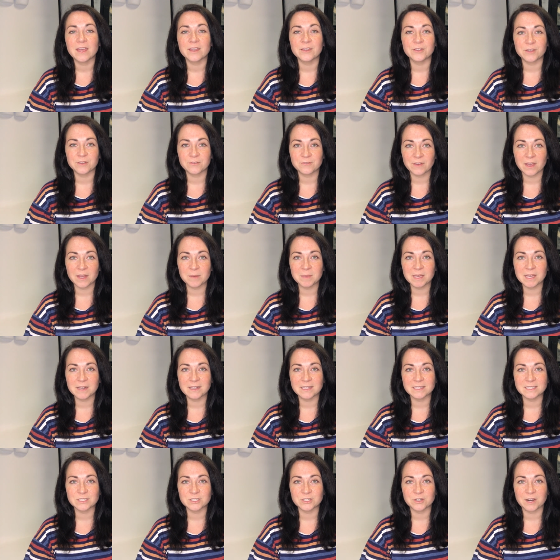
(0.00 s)
and you can find me
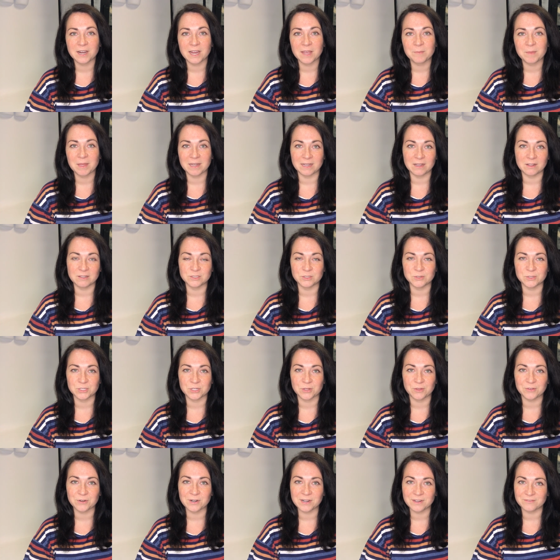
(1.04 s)
on Instagram at
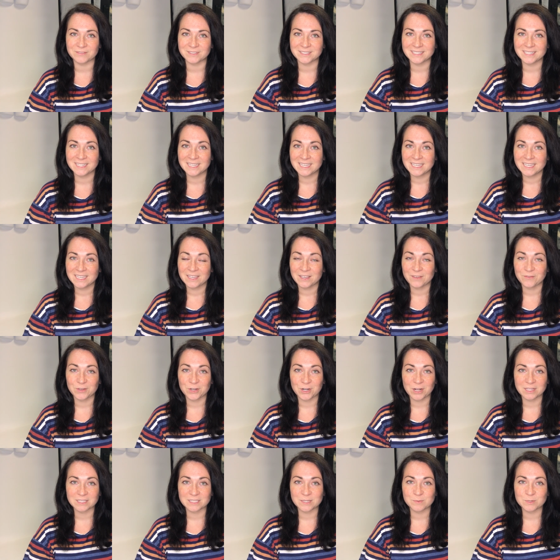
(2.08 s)
Elducho Thrift. If
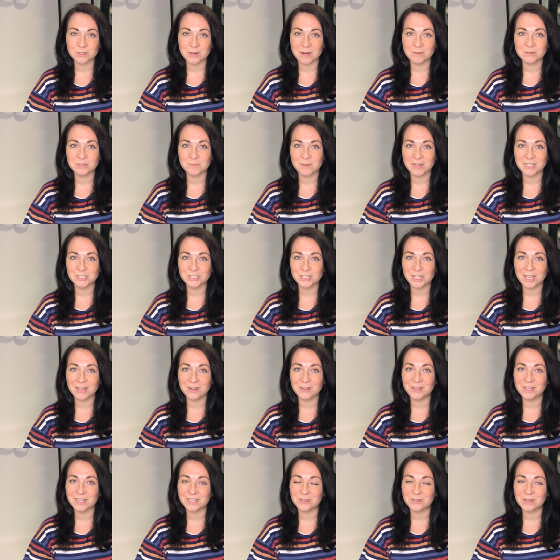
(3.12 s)
you're not subscribed to my
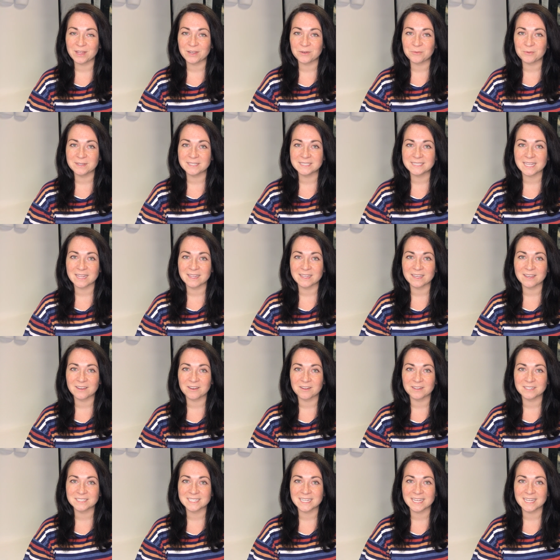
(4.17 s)
channel and you like reselling
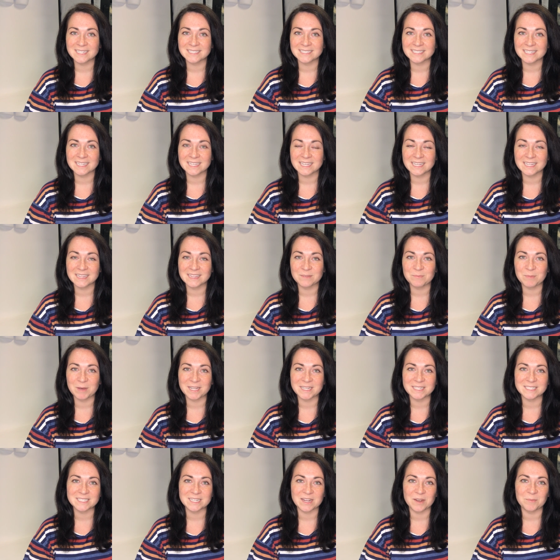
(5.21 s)
content, hit the
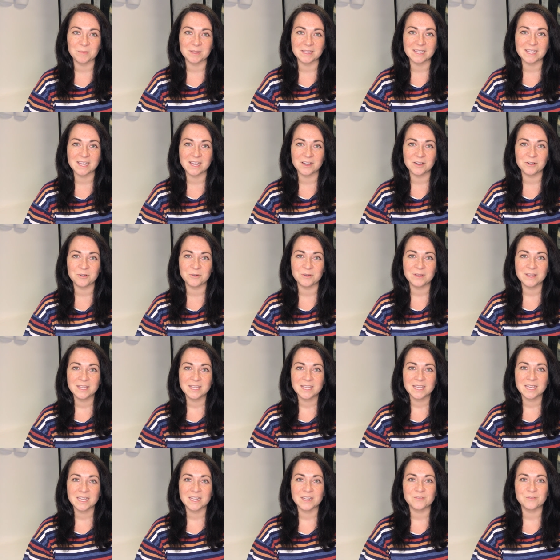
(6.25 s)
button down below,
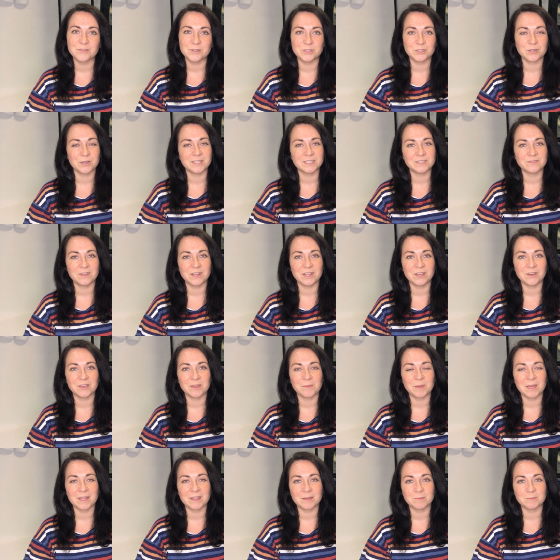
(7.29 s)
and if you enjoy this video,
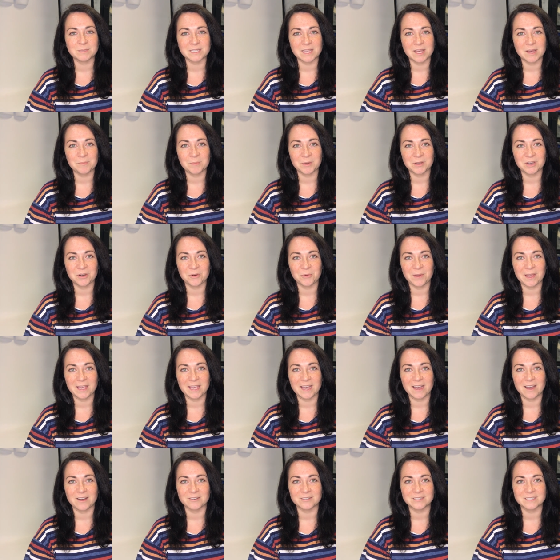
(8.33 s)
give me a thumbs up on your
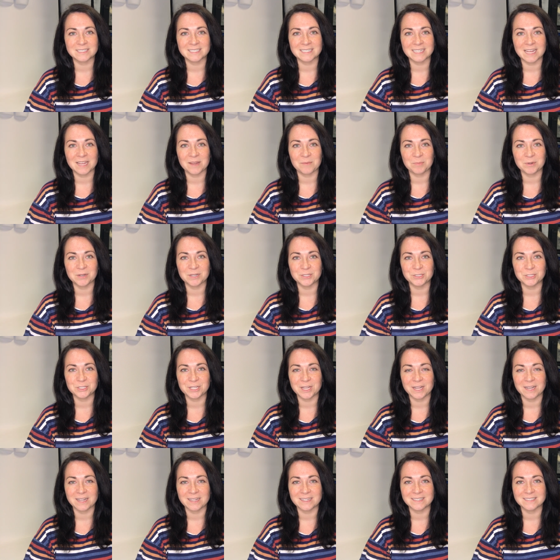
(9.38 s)
way out. I
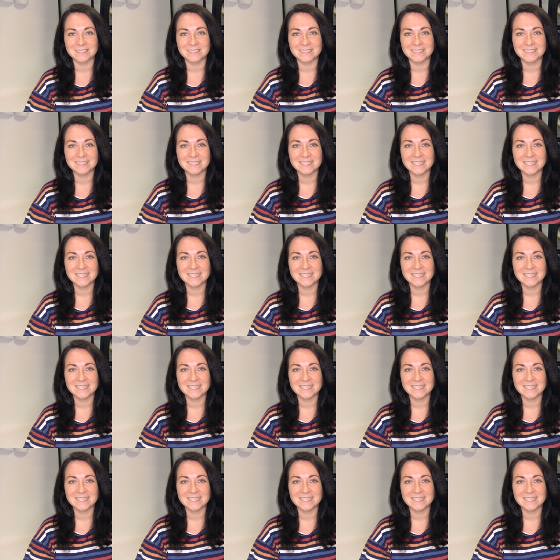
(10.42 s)
appreciate it.